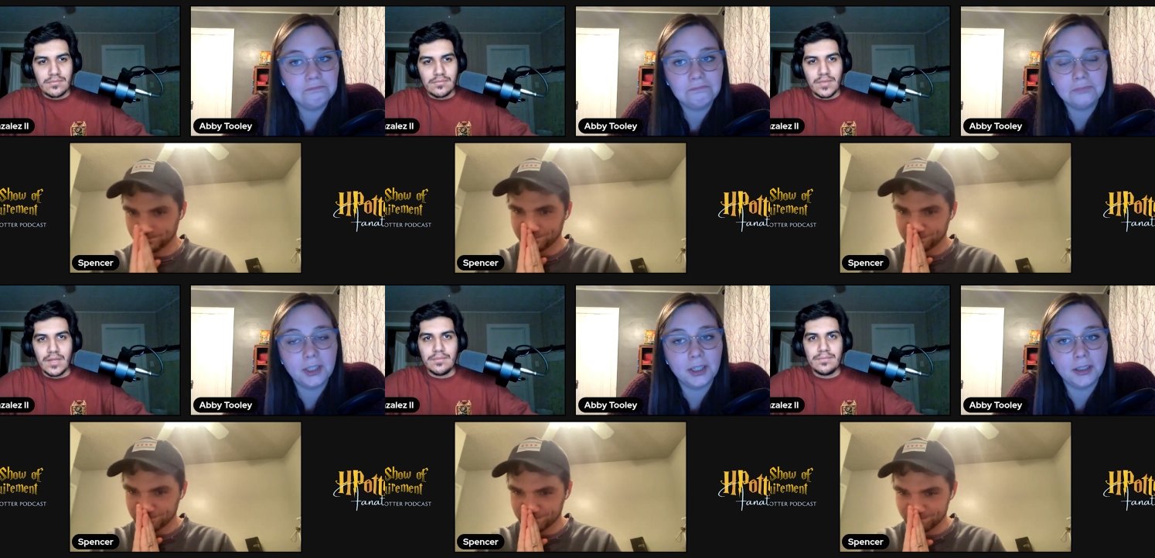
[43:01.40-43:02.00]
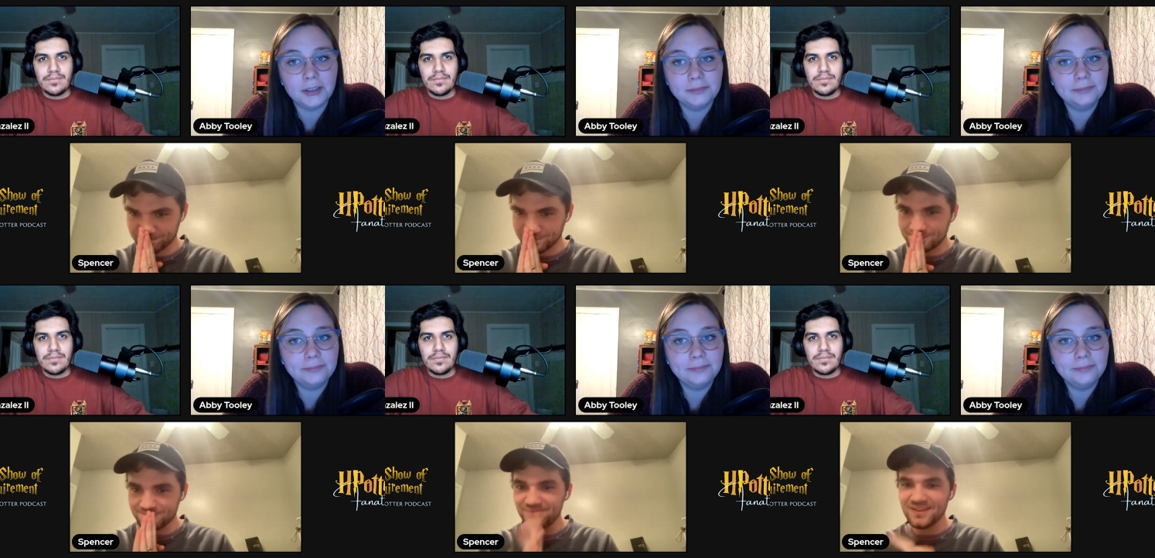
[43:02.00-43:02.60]
Speaker 1: Yeah. yeah.
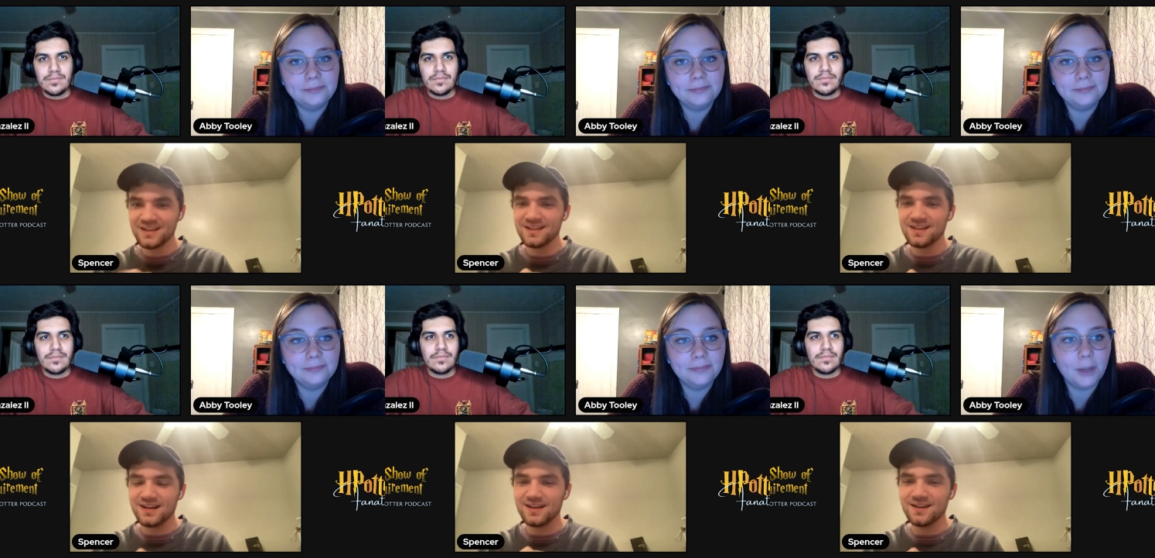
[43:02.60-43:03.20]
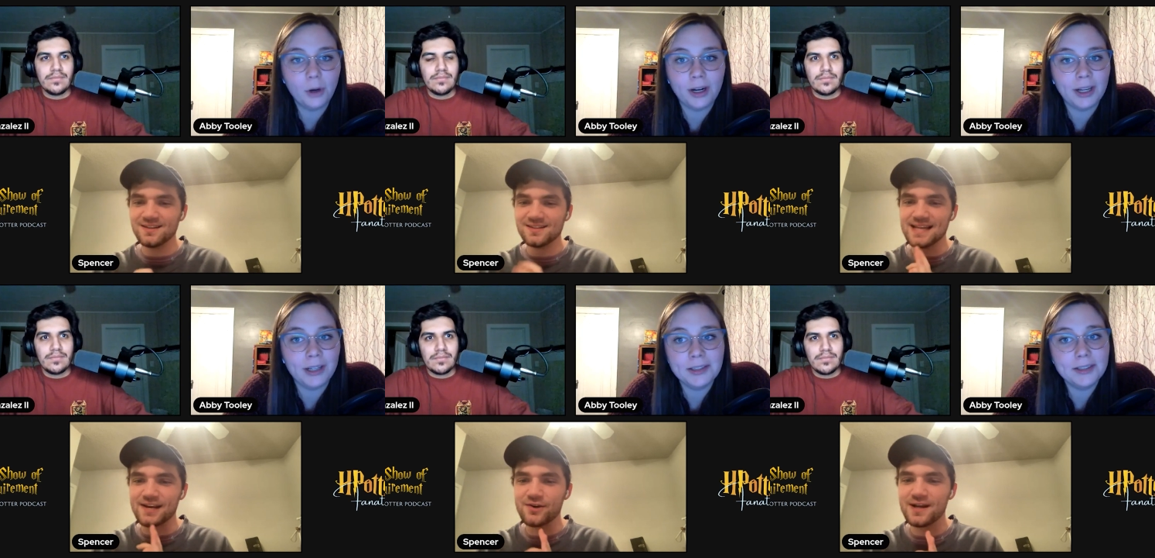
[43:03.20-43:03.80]
Uh,
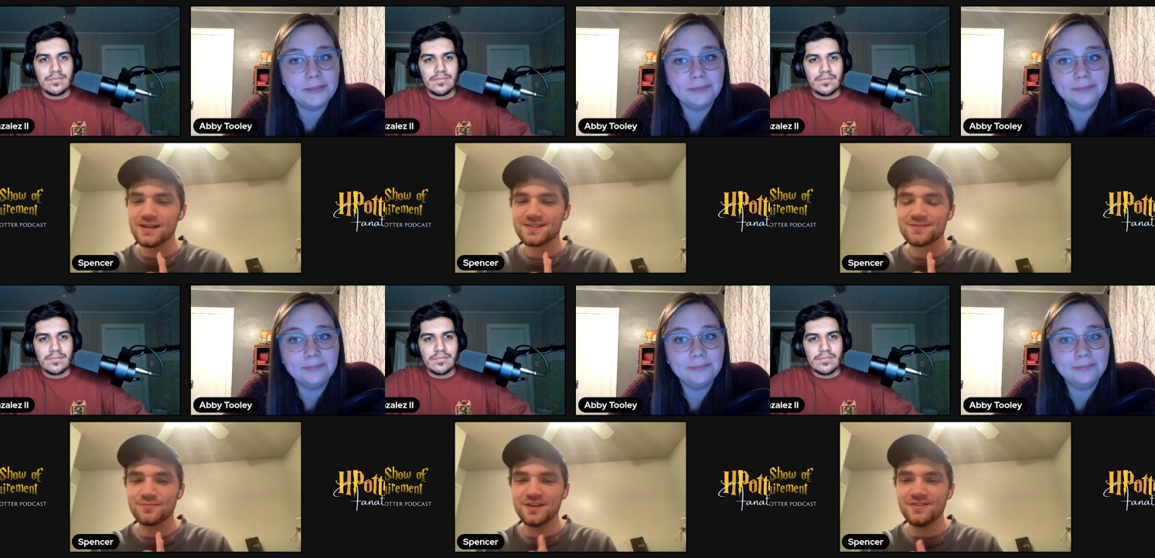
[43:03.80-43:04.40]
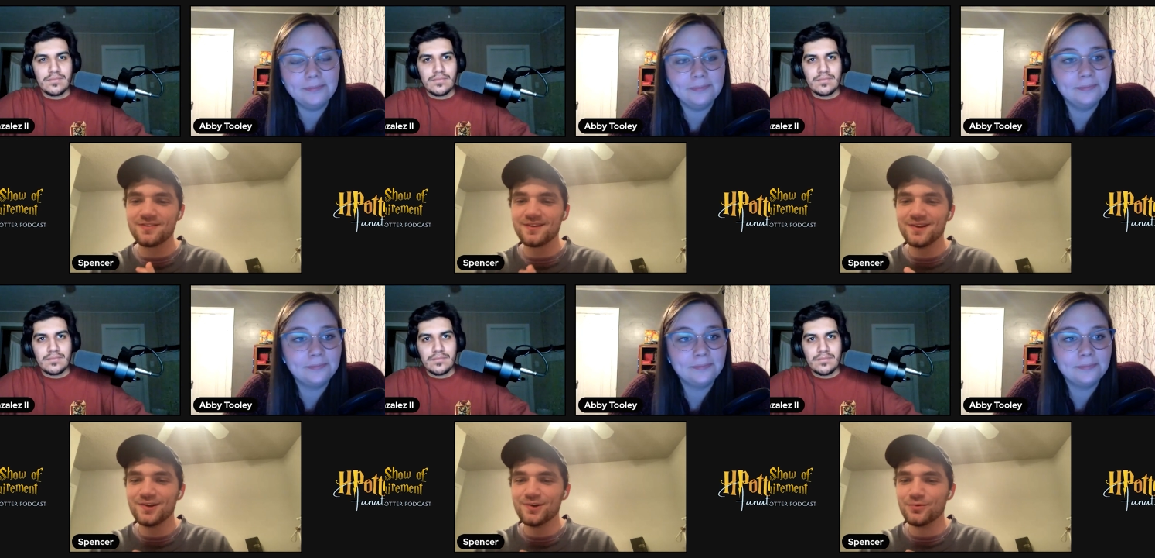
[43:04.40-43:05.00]
Zachariah Smith
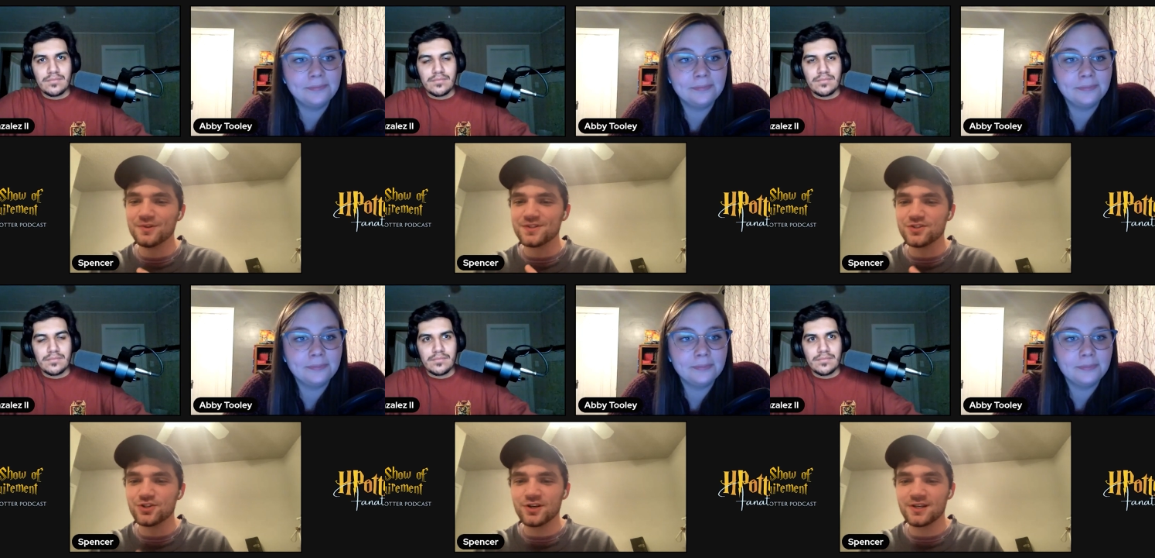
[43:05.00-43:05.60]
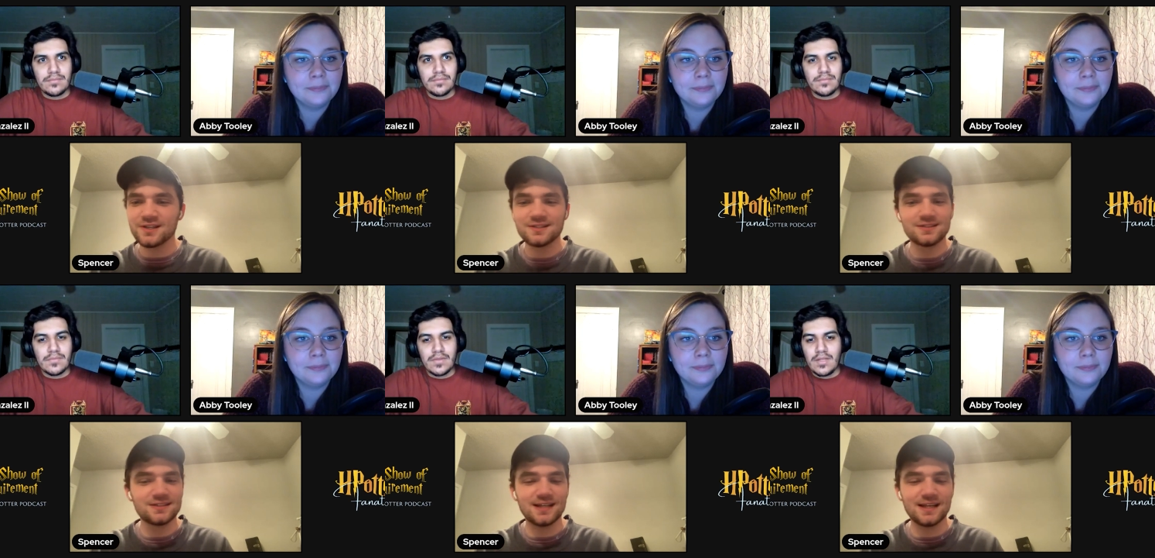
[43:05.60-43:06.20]
was a jerk,
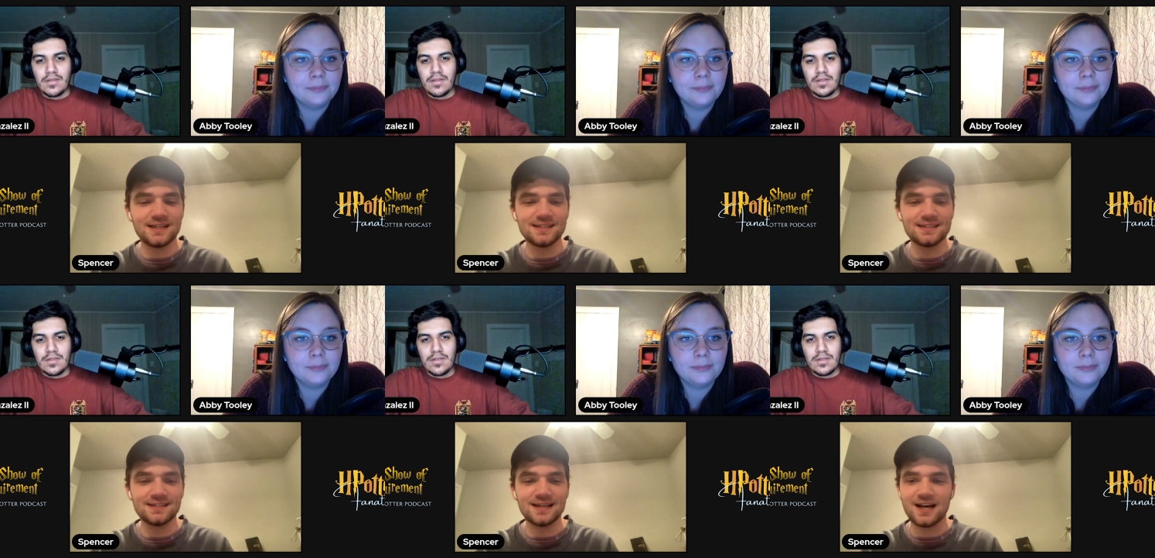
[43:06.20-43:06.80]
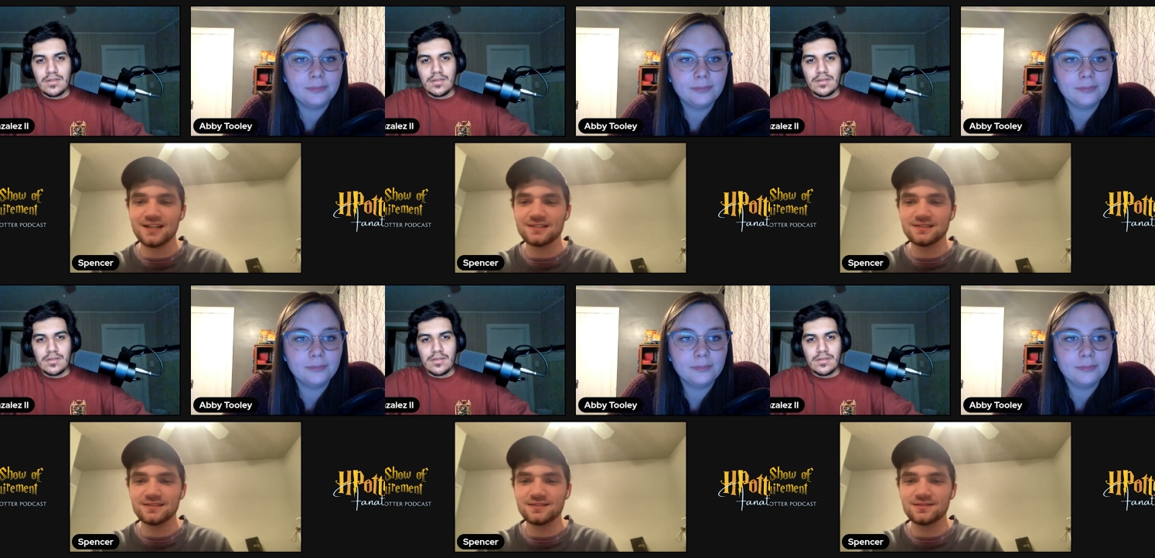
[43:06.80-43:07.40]
and he did not
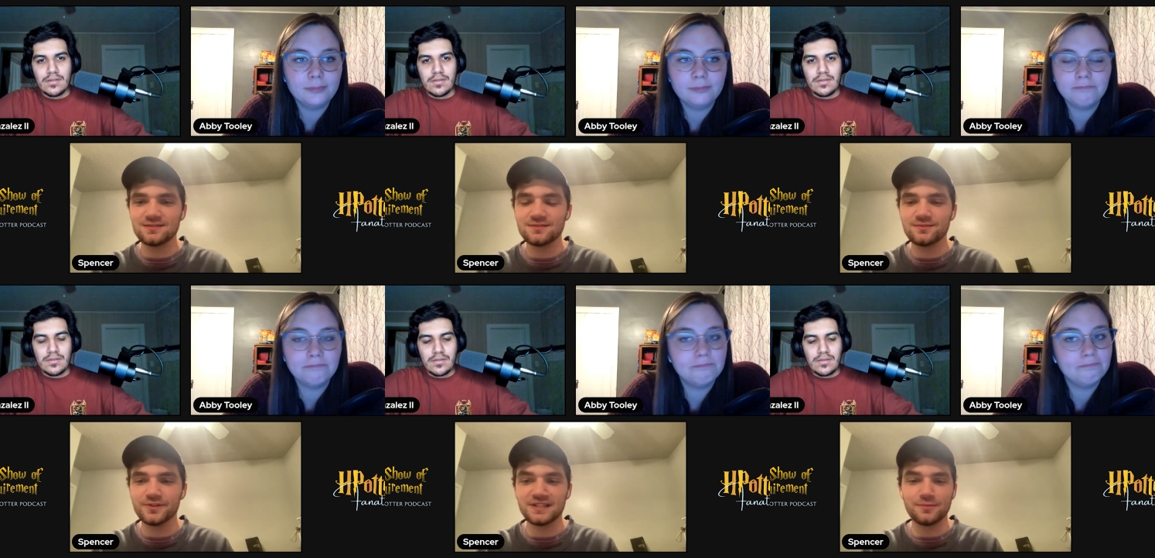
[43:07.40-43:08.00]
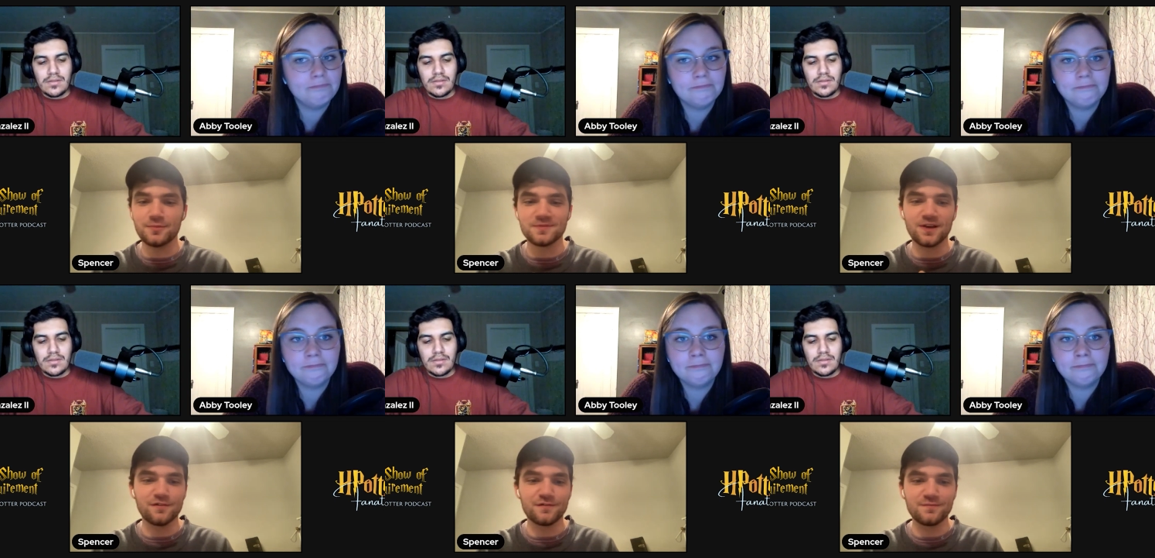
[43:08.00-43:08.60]
redeem
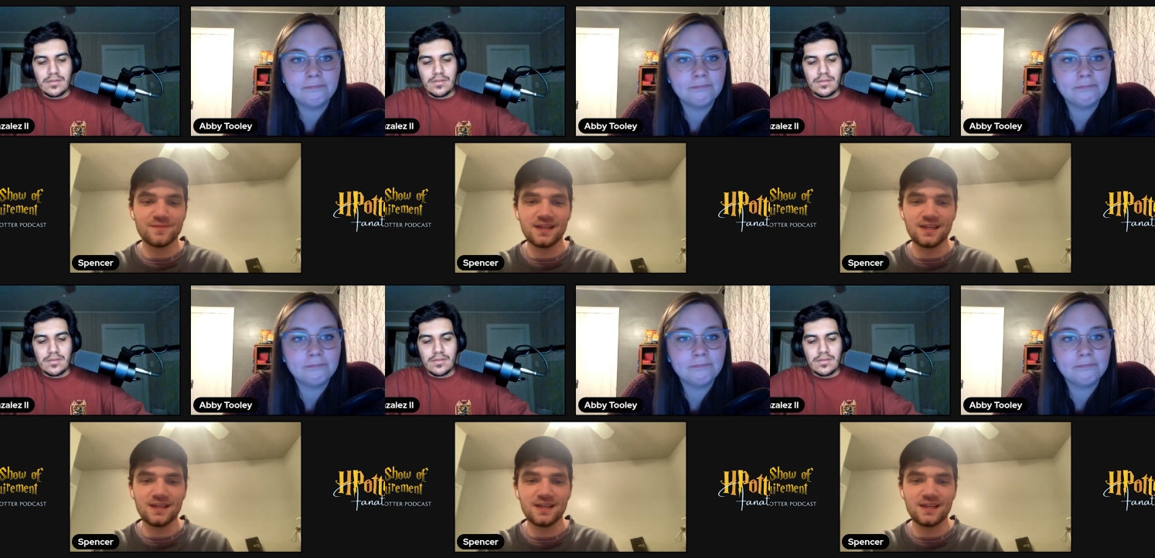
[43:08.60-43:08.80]
himself.